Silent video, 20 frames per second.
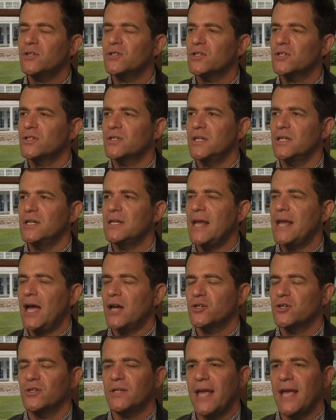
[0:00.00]
just it
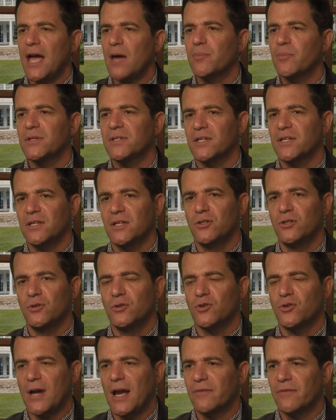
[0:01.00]
naturally happens as I do
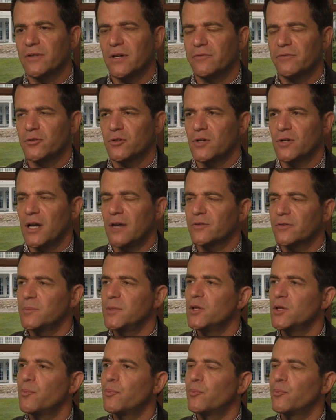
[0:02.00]
draft after draft. I
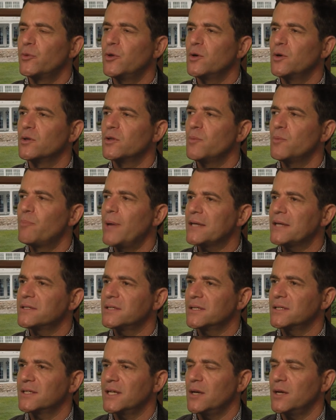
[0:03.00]
mean, the best
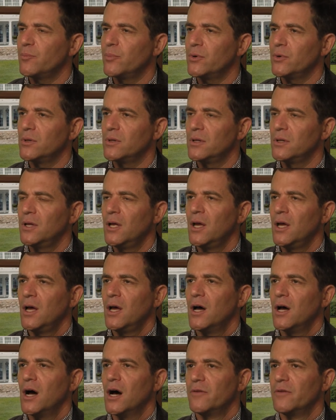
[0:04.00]
example
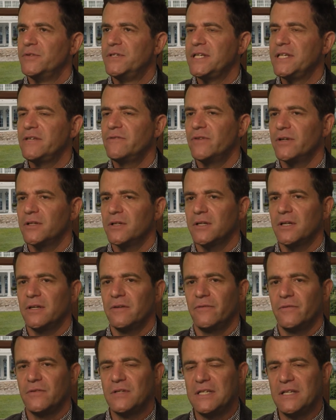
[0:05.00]
of
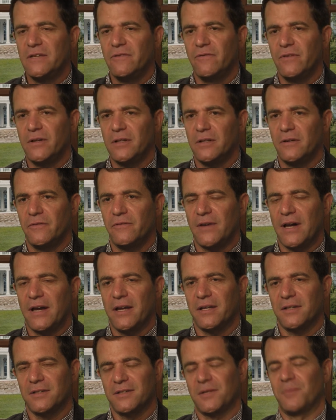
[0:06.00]

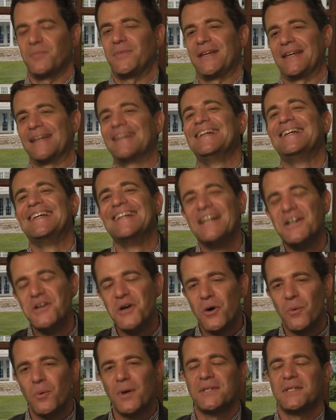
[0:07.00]
de-vilifying something
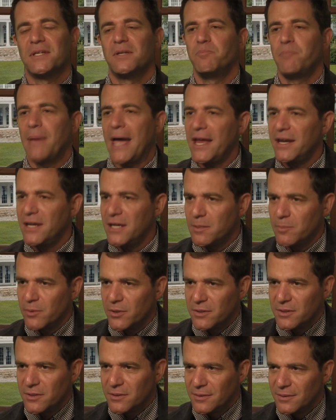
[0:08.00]
was in Bad
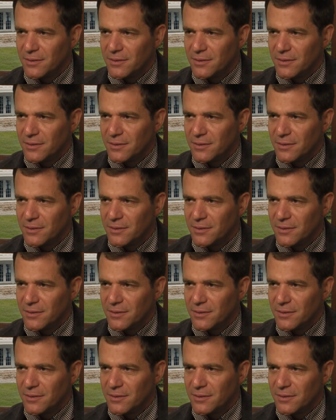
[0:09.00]
Neighbours.